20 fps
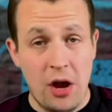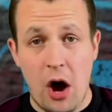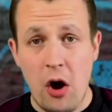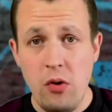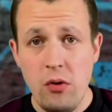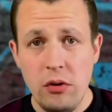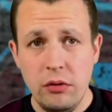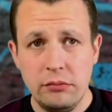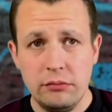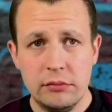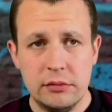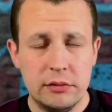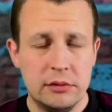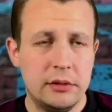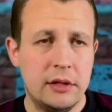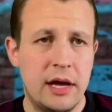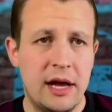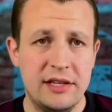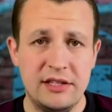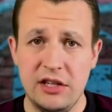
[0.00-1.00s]
no.
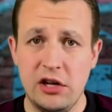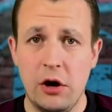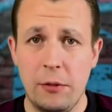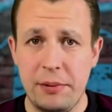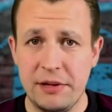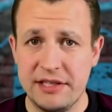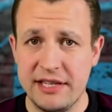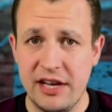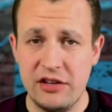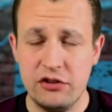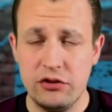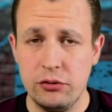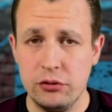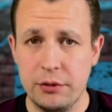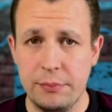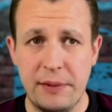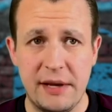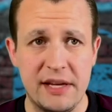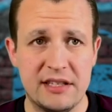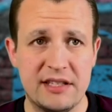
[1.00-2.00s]
Has he got potential
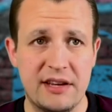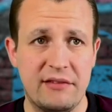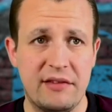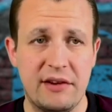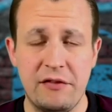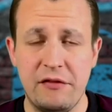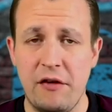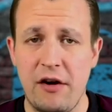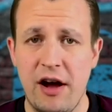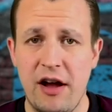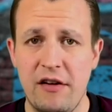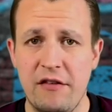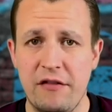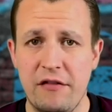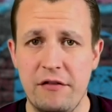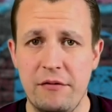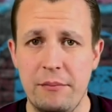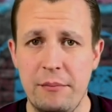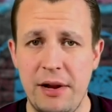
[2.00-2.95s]
to be a 75